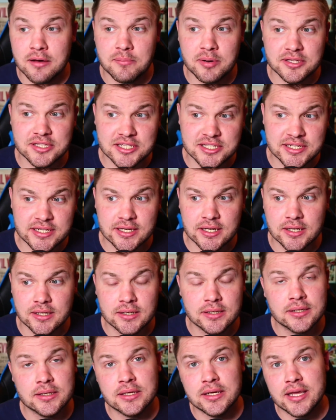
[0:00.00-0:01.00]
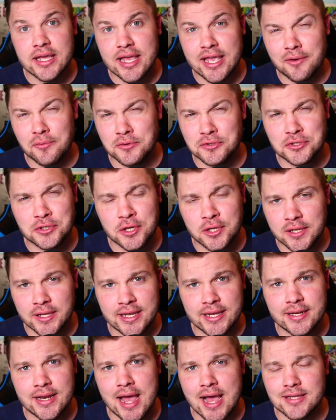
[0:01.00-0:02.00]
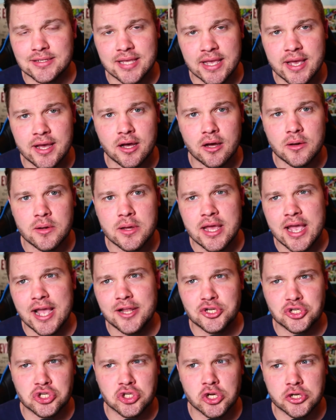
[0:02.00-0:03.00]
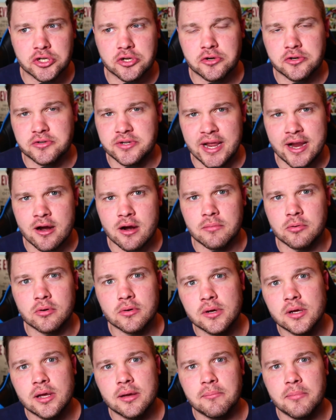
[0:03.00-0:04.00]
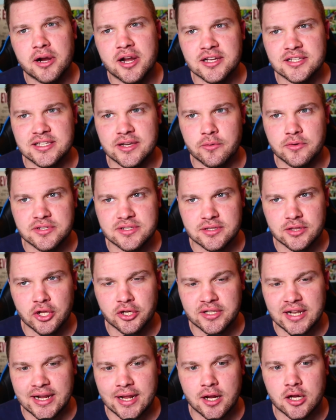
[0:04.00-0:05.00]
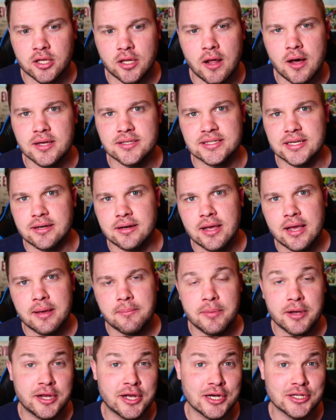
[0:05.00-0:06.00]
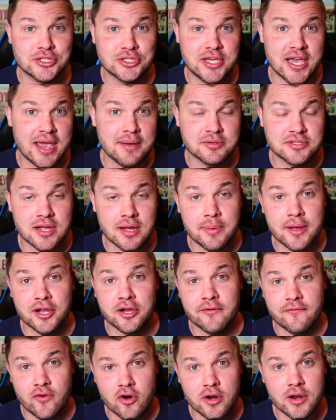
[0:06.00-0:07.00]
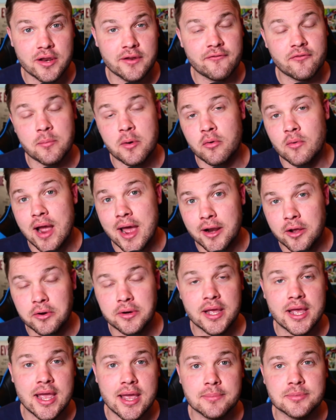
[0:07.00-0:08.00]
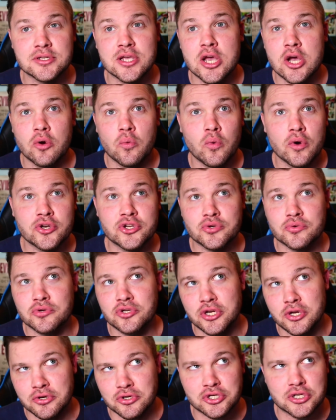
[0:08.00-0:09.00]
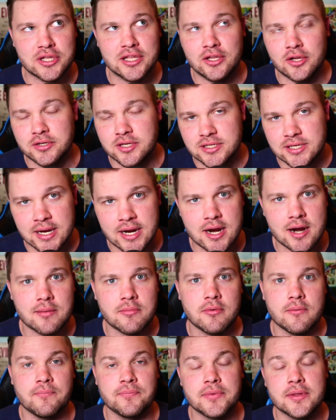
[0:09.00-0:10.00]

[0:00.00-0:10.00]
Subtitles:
but still, it was clean as hell. It just looked terrible because it looked like a closet, because GameStop had converted it from a Rhino Games, which usually looked terrible.